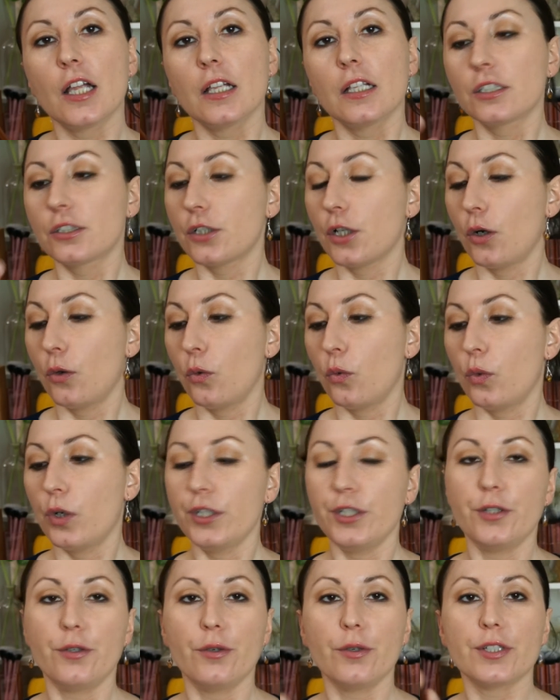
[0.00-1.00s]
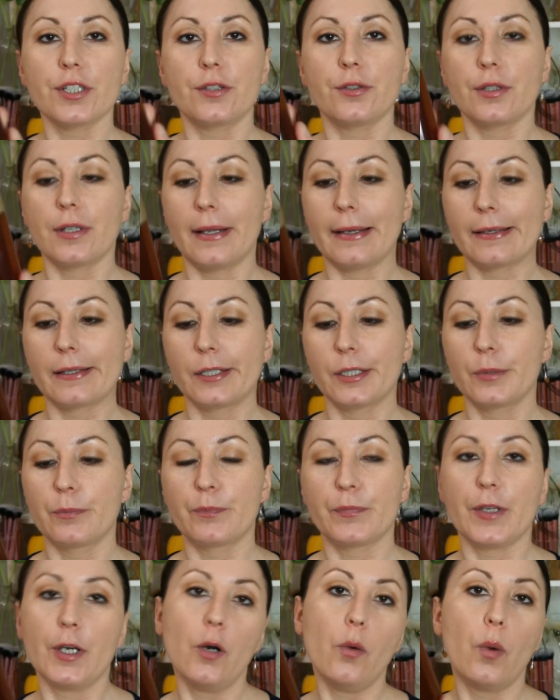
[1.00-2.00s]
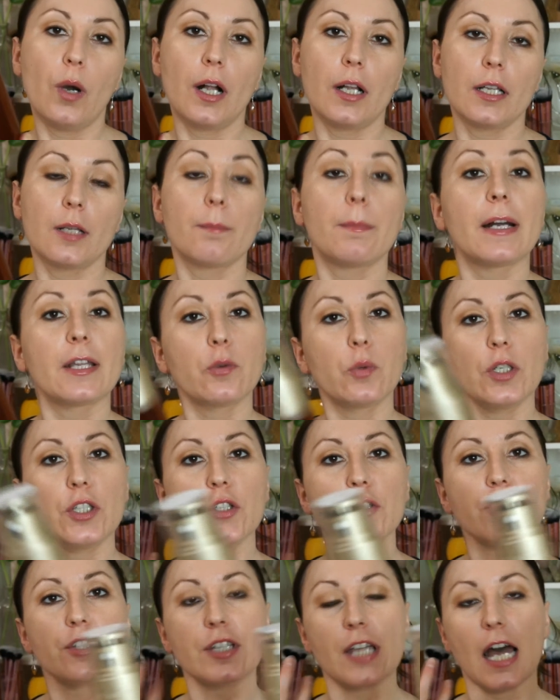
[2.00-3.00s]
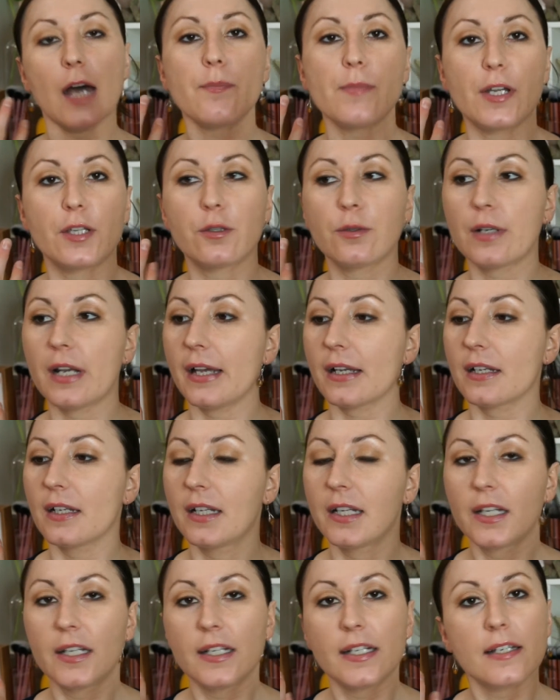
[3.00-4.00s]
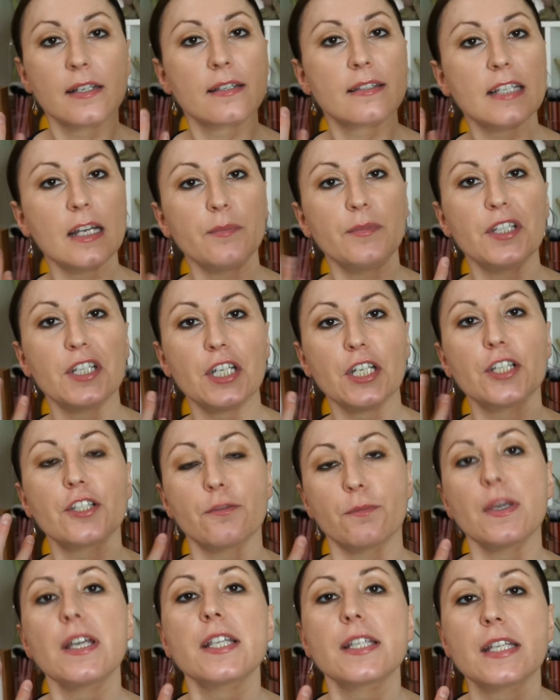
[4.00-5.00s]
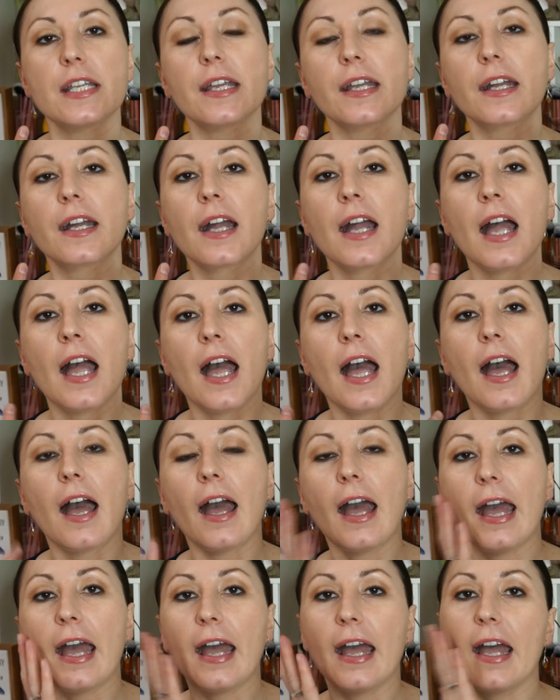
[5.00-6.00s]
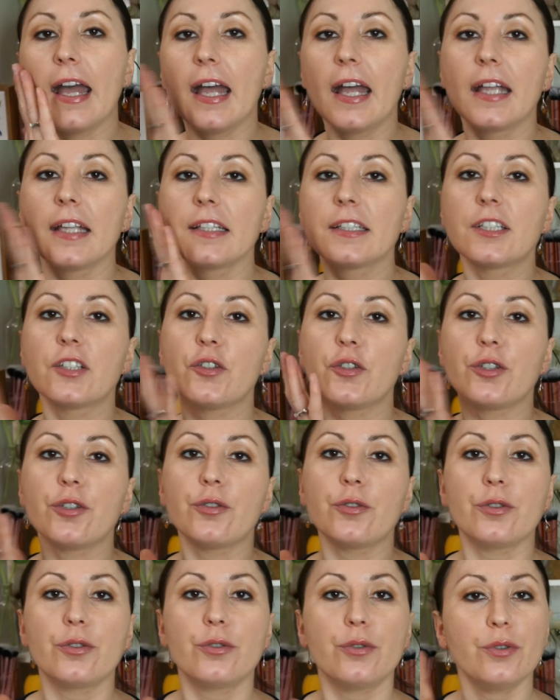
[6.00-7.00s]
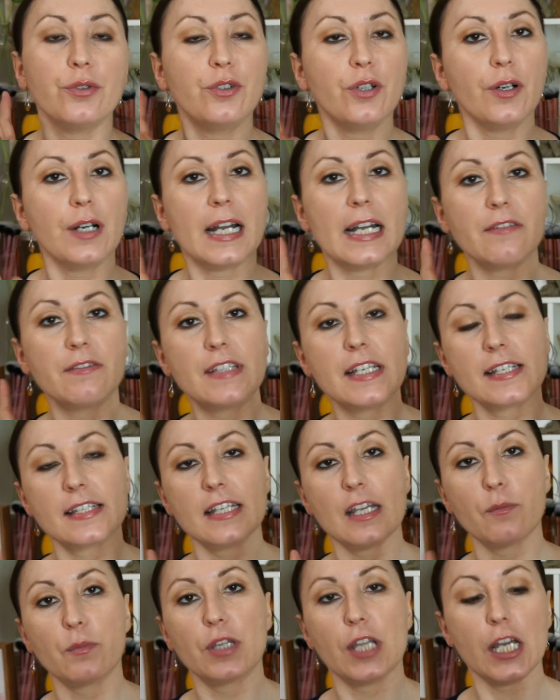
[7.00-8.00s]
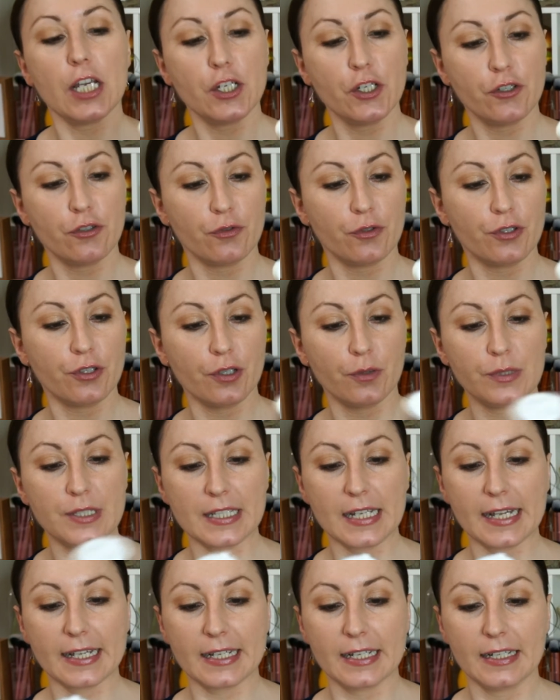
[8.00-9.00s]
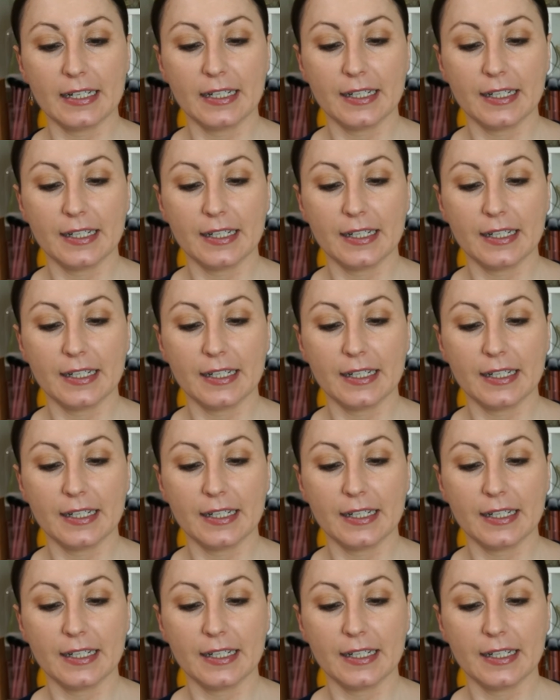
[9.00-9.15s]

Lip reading: So when you use it, you're like, oh well, but when you stop it, you're like, something is missing. And you don't have the same texture, so it's like